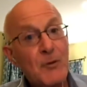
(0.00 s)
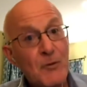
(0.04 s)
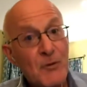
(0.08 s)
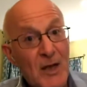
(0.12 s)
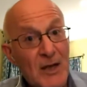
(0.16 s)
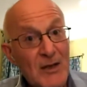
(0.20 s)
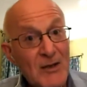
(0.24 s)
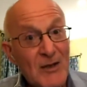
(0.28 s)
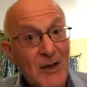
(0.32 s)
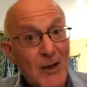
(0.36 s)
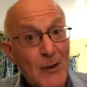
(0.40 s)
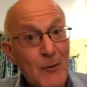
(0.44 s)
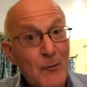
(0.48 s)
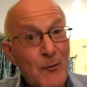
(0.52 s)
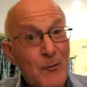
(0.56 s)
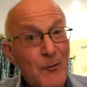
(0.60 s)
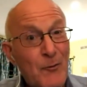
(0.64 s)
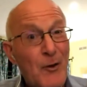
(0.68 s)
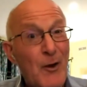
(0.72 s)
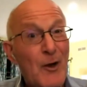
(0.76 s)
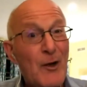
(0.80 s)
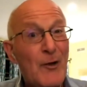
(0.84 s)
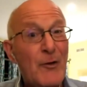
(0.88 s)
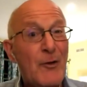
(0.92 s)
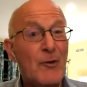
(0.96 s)
You then go
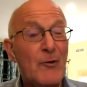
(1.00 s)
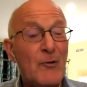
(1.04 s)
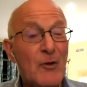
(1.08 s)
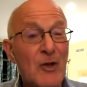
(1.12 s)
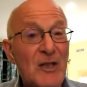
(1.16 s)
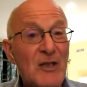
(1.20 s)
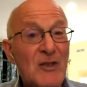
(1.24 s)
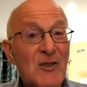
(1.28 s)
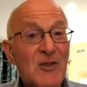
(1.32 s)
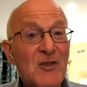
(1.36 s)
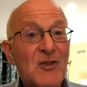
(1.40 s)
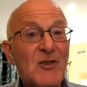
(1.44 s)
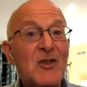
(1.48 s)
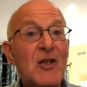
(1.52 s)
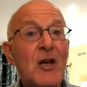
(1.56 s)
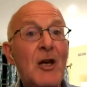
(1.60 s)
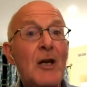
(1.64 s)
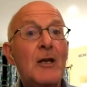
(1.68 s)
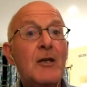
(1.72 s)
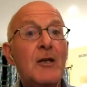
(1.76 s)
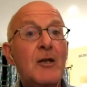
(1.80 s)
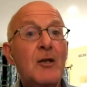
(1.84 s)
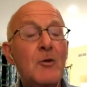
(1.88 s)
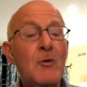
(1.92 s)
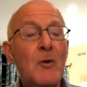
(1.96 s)
further east.
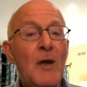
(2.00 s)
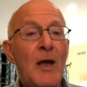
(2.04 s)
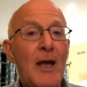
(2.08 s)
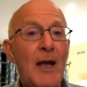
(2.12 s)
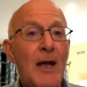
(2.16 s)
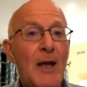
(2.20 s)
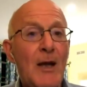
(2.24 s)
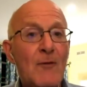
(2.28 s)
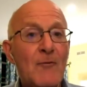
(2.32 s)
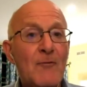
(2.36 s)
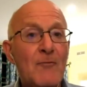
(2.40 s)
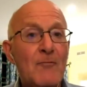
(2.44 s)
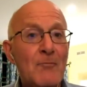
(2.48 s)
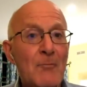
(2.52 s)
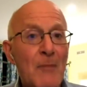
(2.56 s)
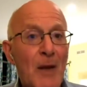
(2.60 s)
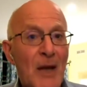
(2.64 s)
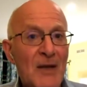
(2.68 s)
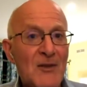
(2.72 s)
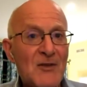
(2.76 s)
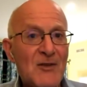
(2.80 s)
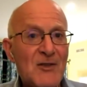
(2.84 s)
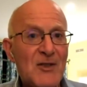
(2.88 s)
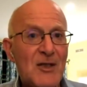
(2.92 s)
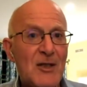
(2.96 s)
You have
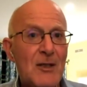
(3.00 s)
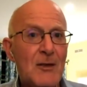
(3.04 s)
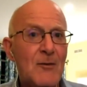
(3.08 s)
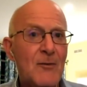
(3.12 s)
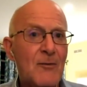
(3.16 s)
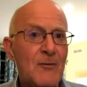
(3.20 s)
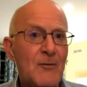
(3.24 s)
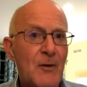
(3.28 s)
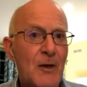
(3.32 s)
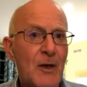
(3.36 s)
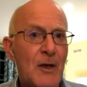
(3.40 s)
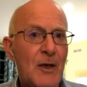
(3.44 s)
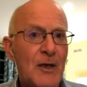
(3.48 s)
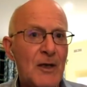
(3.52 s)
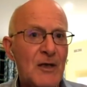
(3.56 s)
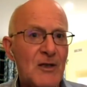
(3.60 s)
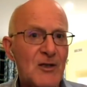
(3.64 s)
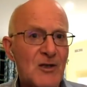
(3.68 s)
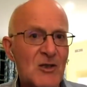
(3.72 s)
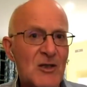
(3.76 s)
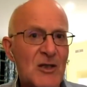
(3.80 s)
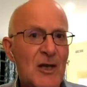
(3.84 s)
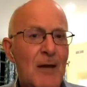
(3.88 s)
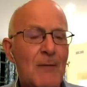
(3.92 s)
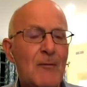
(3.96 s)
massive
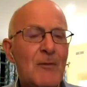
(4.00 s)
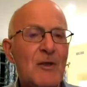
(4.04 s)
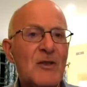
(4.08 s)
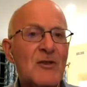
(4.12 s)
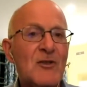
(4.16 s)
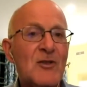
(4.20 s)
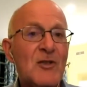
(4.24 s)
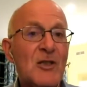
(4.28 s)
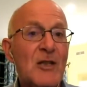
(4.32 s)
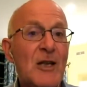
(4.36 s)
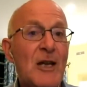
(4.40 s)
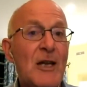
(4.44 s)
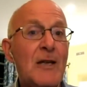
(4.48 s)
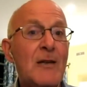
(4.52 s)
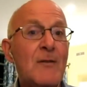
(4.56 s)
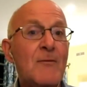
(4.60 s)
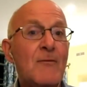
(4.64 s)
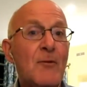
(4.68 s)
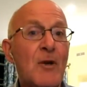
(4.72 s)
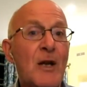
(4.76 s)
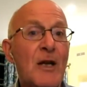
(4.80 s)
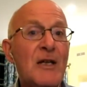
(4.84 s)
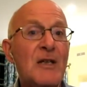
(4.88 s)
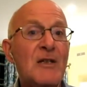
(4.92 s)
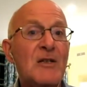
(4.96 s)
Islamic
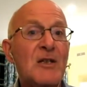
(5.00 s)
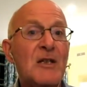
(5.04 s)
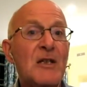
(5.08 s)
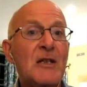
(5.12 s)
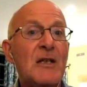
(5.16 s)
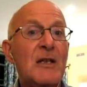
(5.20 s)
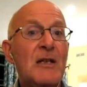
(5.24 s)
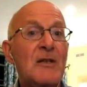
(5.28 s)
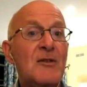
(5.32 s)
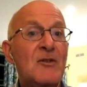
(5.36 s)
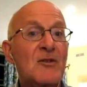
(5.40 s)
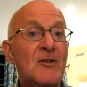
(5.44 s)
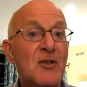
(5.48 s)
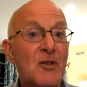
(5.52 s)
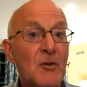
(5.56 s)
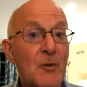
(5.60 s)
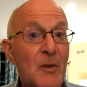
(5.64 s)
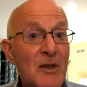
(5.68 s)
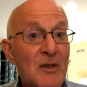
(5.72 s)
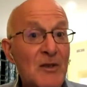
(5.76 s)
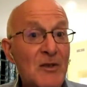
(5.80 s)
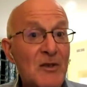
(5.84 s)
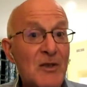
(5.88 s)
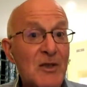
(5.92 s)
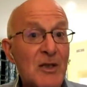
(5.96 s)
slave raiding into
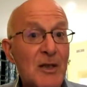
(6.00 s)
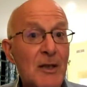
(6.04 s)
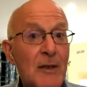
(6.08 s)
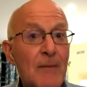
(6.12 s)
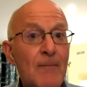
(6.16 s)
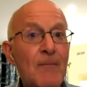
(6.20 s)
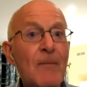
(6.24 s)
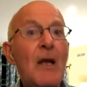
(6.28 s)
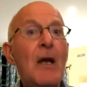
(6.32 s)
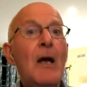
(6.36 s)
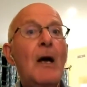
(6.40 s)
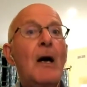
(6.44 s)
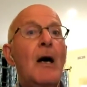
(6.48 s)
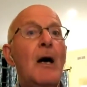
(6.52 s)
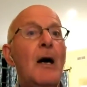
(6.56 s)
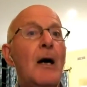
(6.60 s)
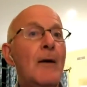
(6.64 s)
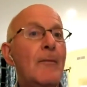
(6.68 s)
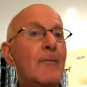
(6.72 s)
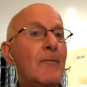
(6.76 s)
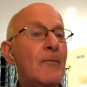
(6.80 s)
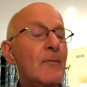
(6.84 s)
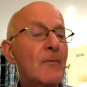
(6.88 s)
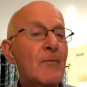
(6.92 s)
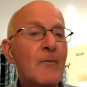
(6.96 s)
India,
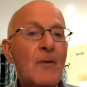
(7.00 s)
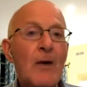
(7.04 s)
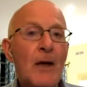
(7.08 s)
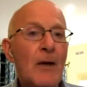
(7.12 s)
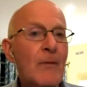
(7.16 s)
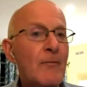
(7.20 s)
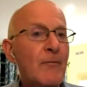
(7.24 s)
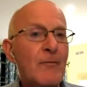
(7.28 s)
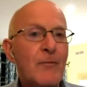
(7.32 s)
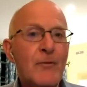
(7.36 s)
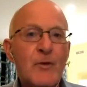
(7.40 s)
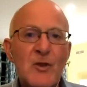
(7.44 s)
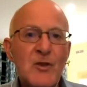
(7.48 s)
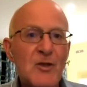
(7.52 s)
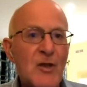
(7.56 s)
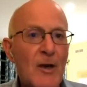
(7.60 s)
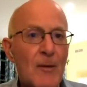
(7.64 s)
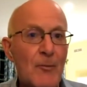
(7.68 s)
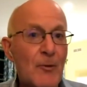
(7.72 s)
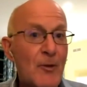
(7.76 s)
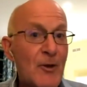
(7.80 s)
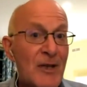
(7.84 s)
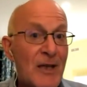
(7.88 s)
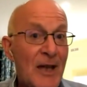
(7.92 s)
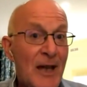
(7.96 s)
for
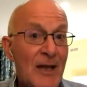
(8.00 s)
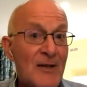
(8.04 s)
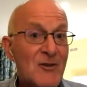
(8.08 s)
example, the